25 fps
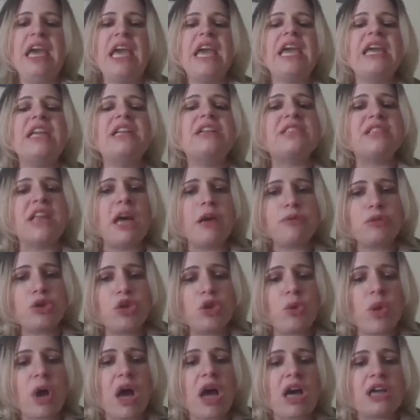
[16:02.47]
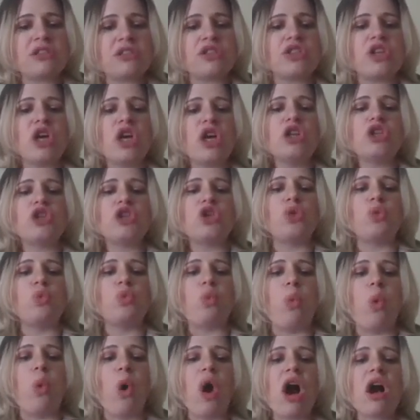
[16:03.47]
It is up to us to
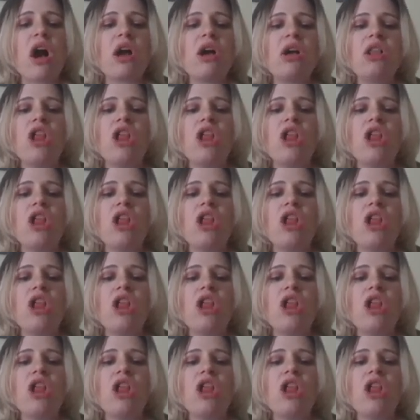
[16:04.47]
walk